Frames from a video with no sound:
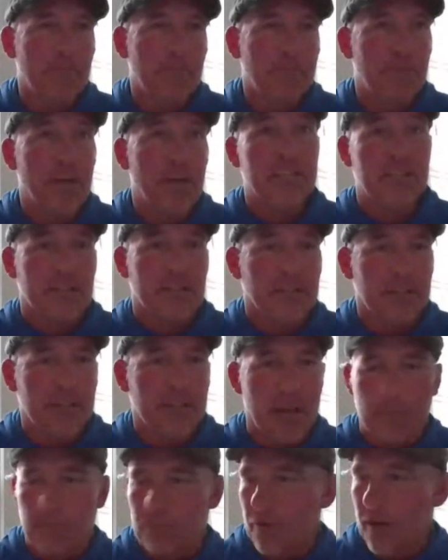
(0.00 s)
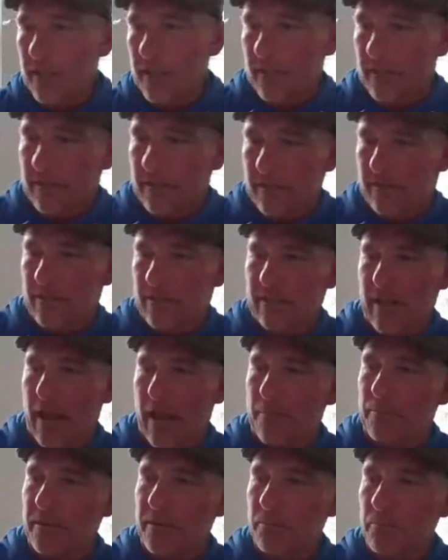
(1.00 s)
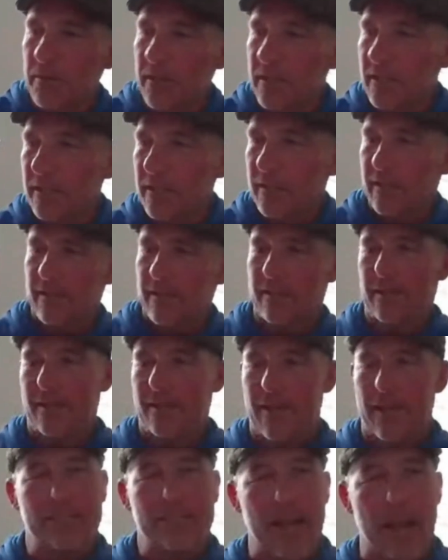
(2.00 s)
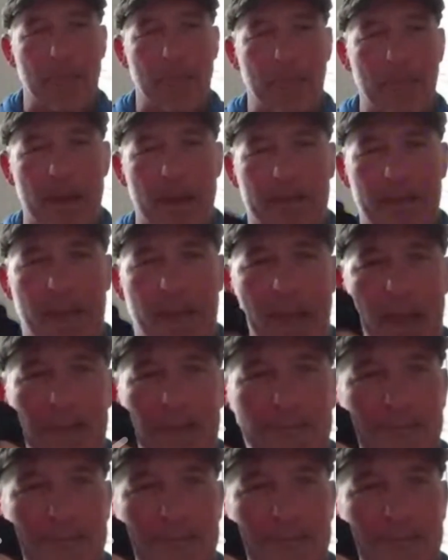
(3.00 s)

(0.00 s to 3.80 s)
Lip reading: present, and that present just happened to be a snapback hat,